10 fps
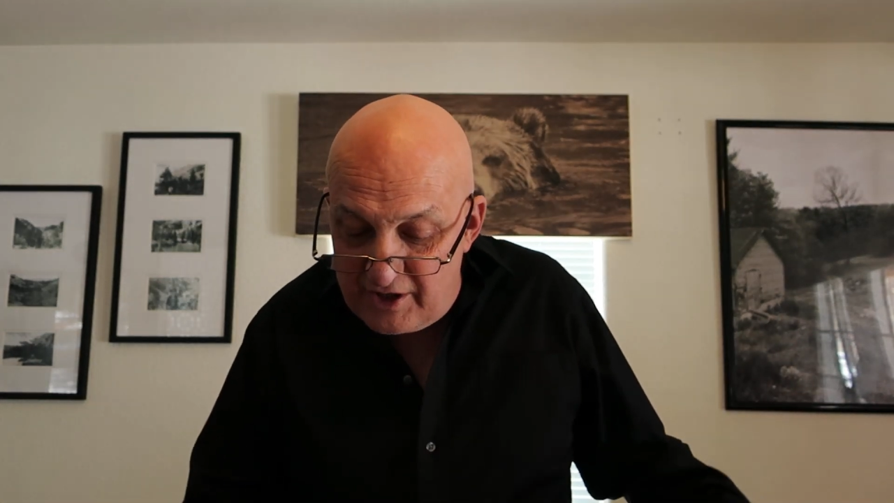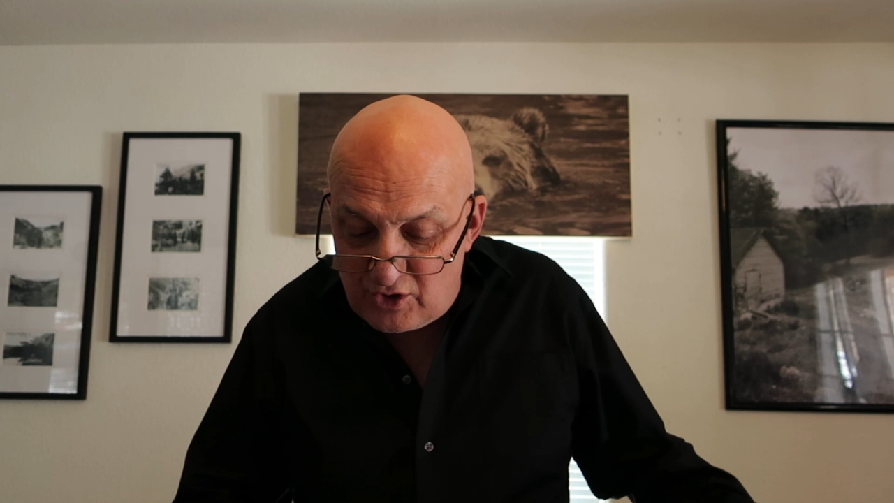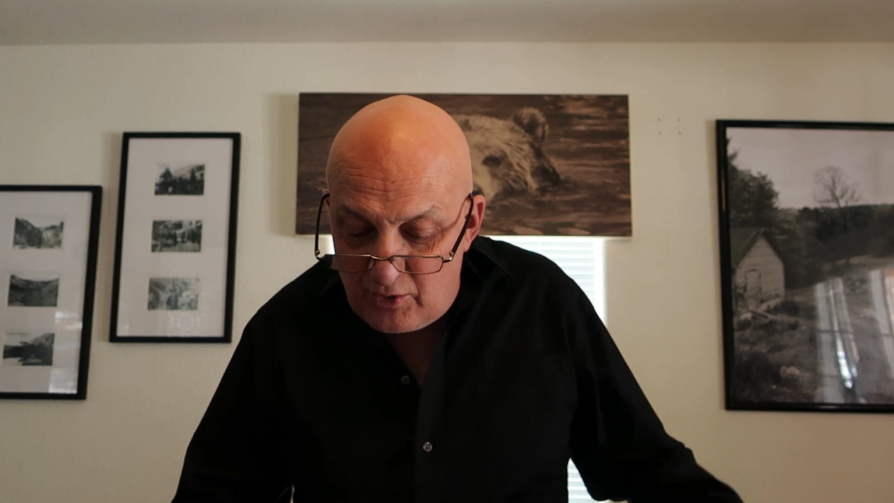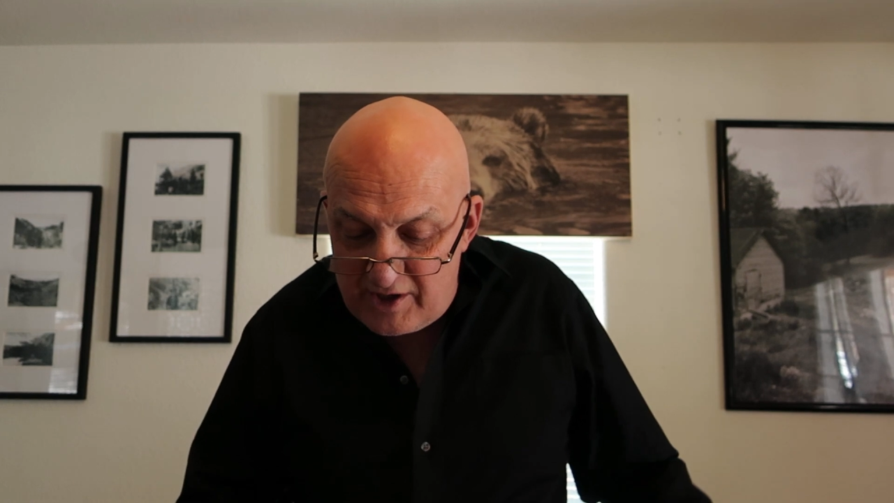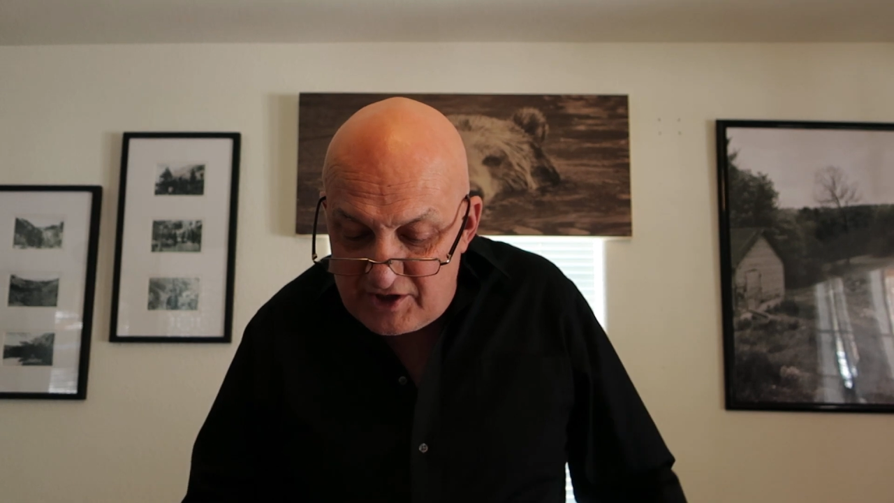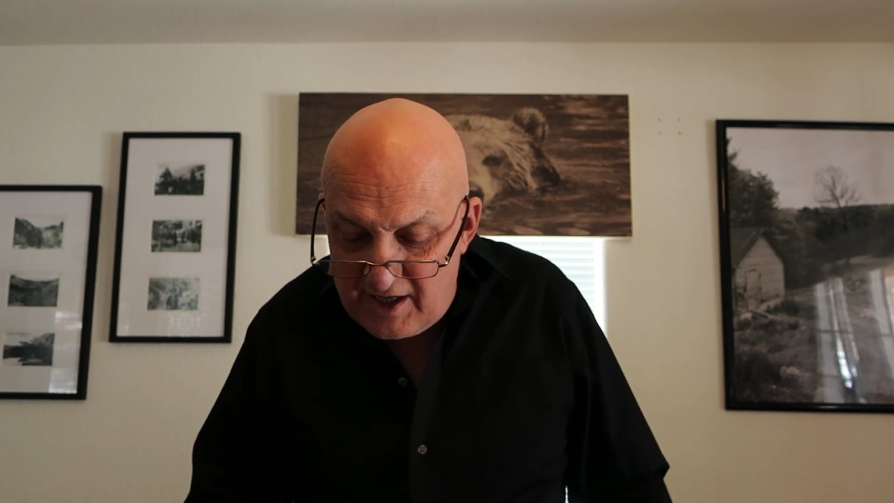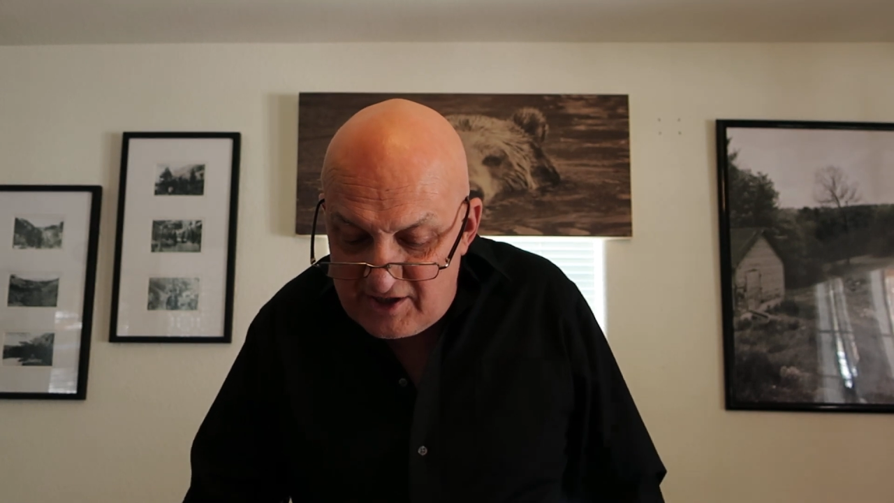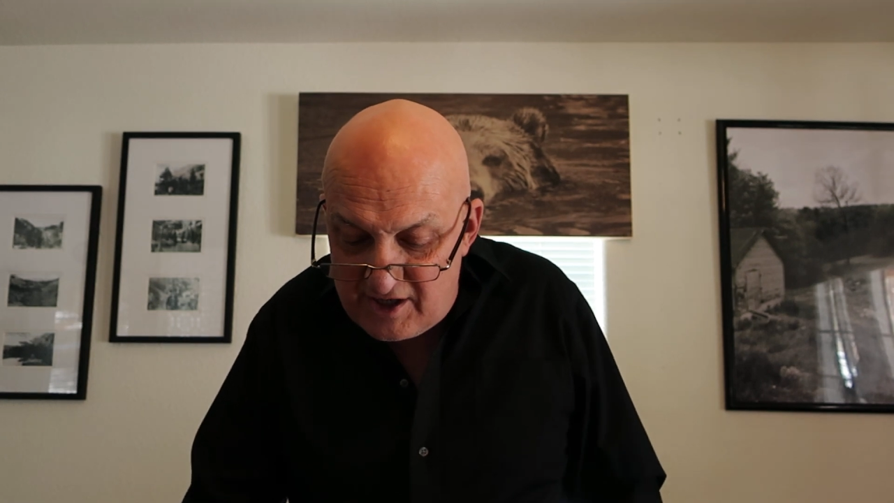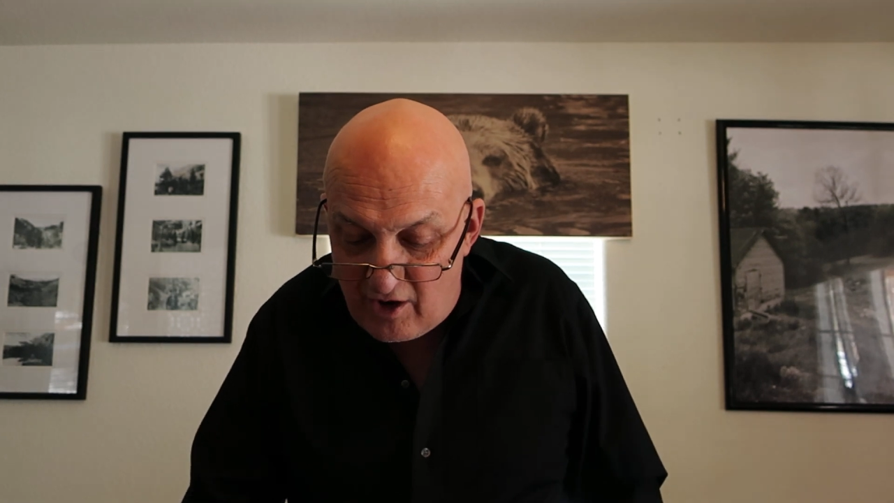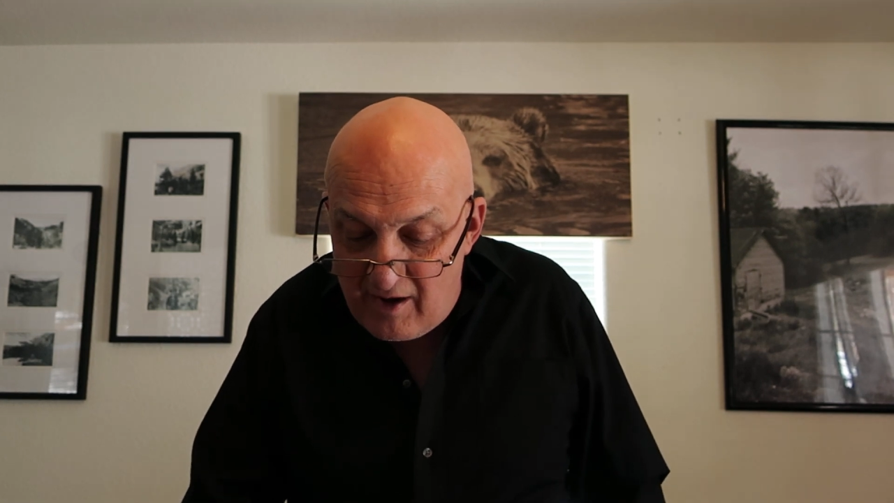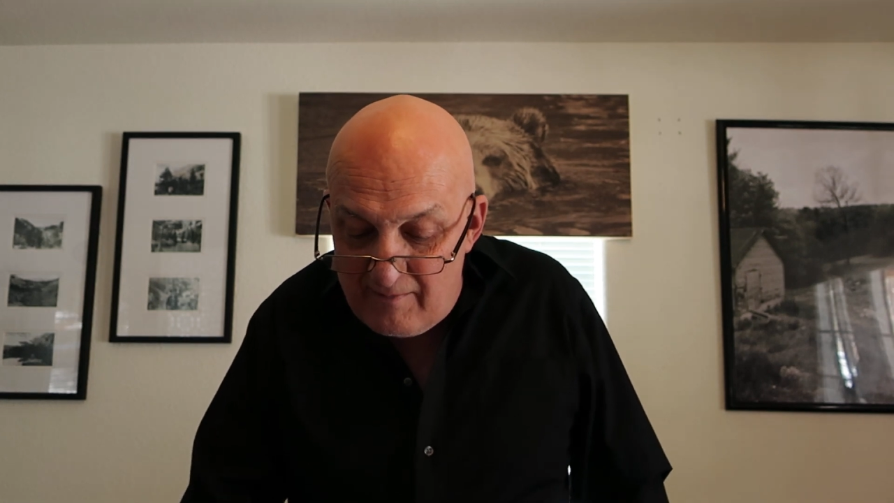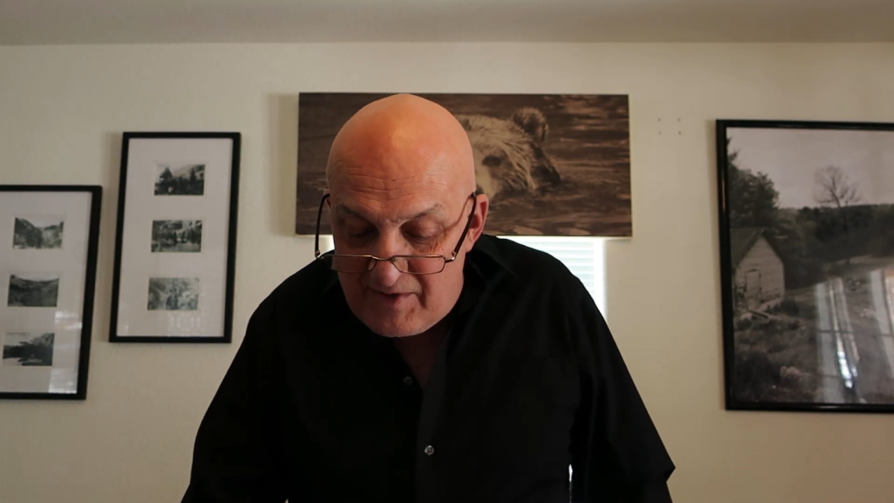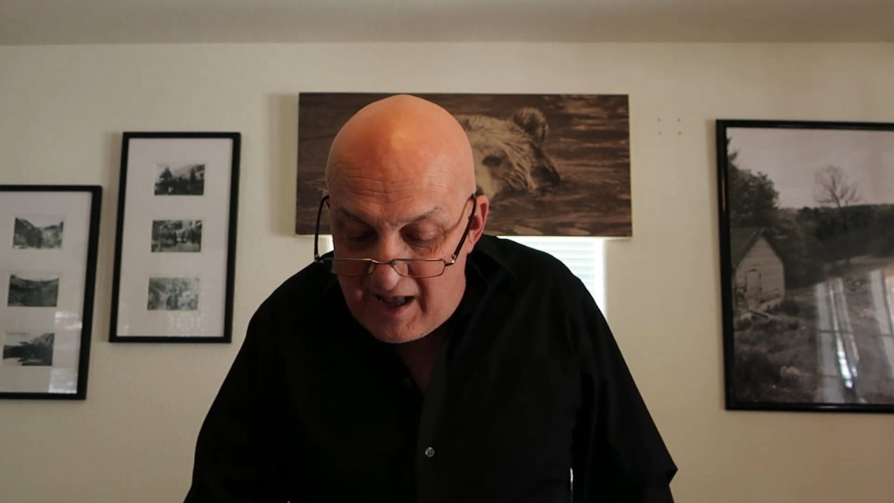listen what it says here.